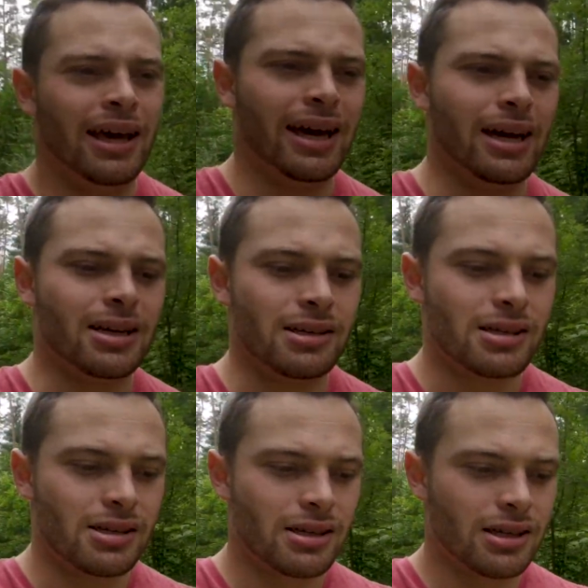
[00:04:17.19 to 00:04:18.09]

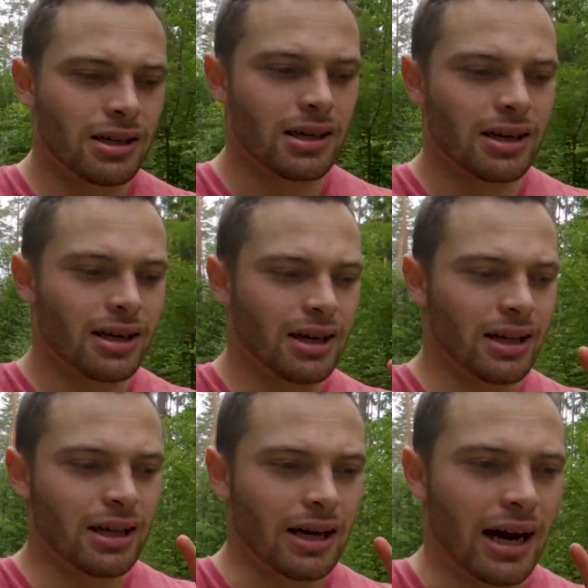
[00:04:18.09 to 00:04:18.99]
And
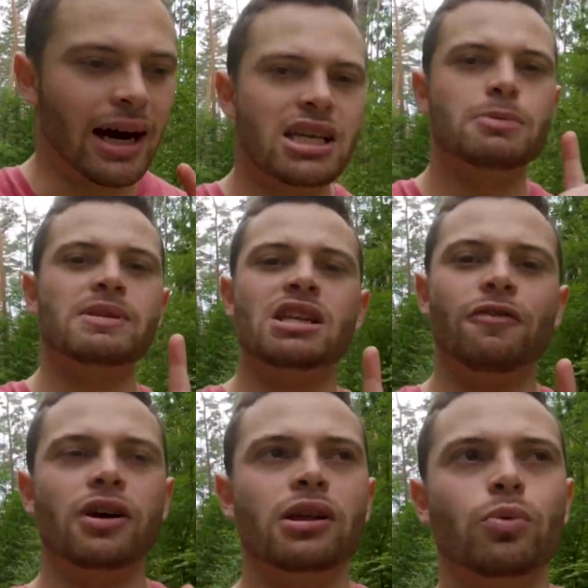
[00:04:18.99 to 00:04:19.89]
I
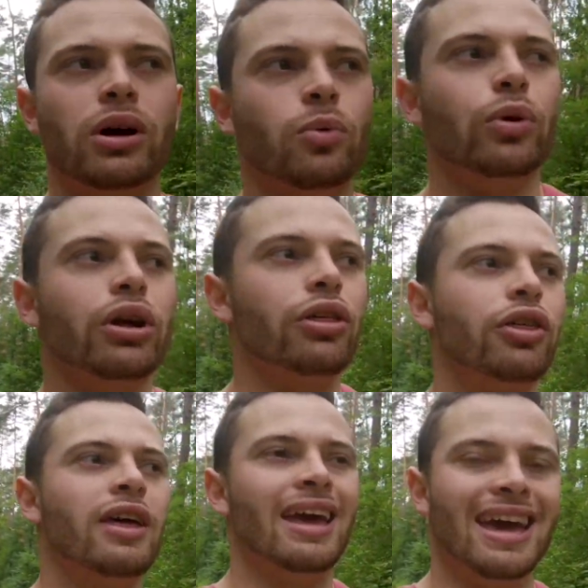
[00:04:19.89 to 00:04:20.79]
specifically went with
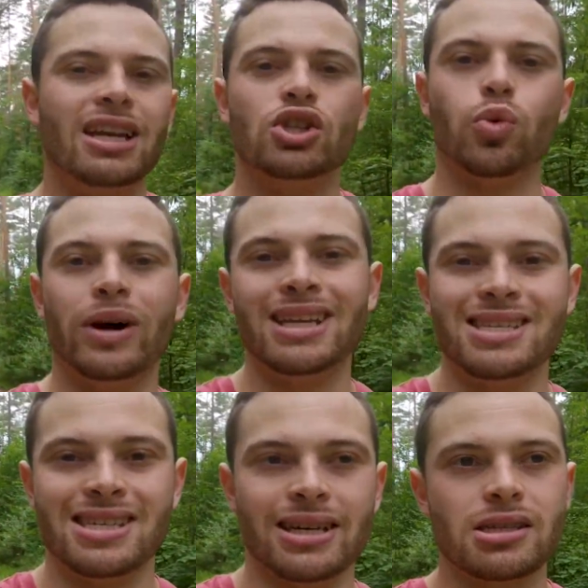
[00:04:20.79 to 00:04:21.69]

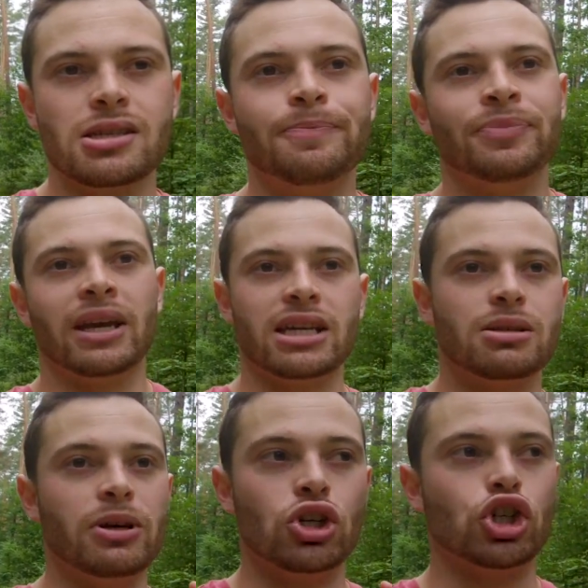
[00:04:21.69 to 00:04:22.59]
N26. It
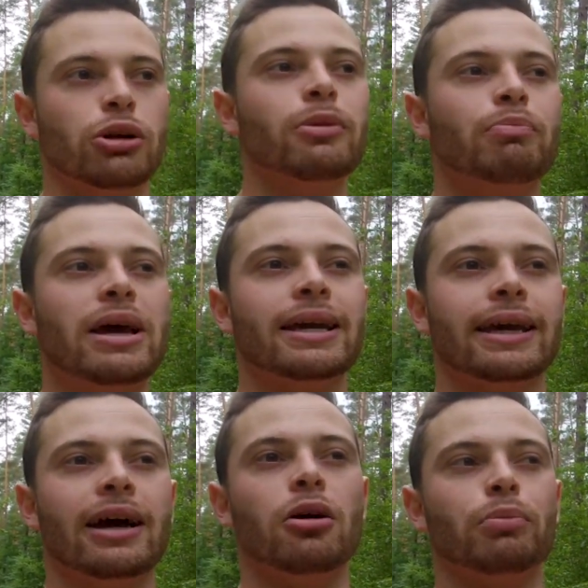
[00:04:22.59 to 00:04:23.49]
has to be a German bank
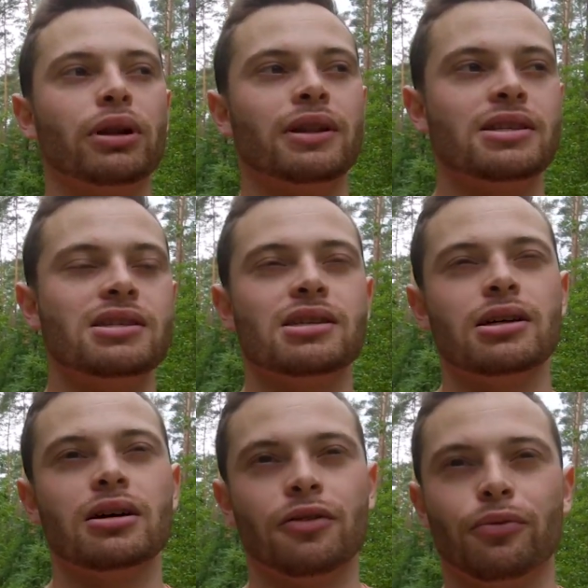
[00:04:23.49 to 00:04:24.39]
account, but this is
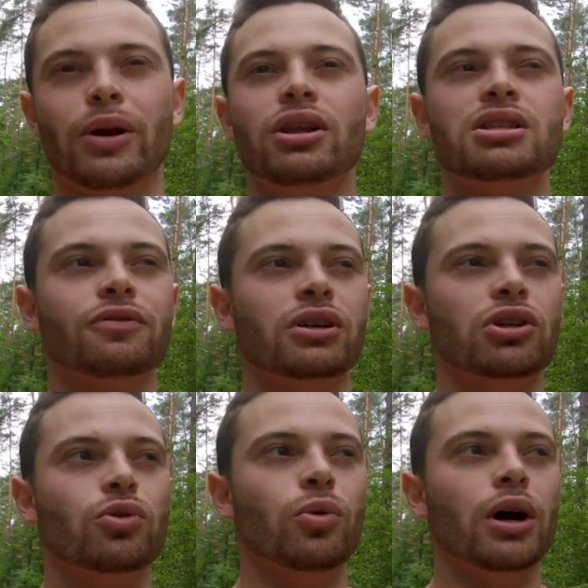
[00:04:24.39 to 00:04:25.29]
a relatively
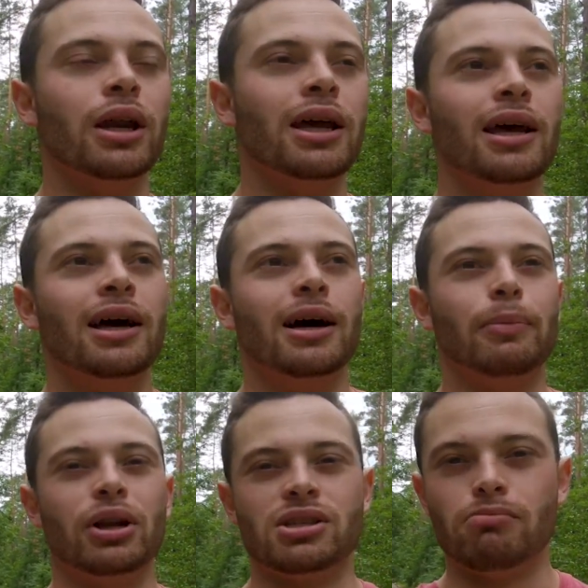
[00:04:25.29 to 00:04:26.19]
new one,
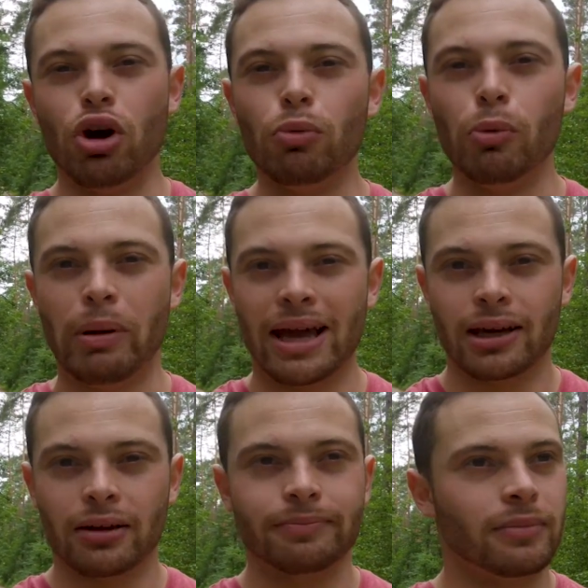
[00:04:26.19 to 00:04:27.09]
but it's a mobile
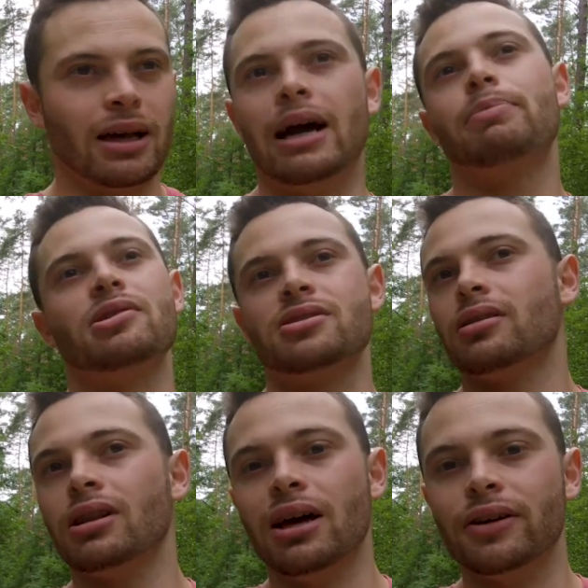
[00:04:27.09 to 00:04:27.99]
banking. I
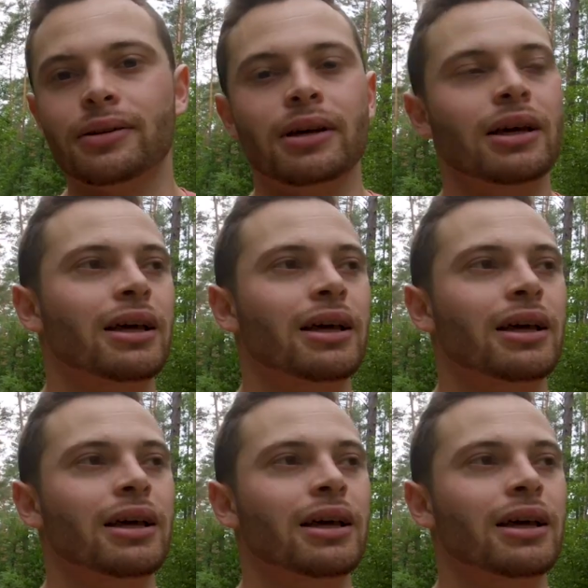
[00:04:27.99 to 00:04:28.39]
personally love it.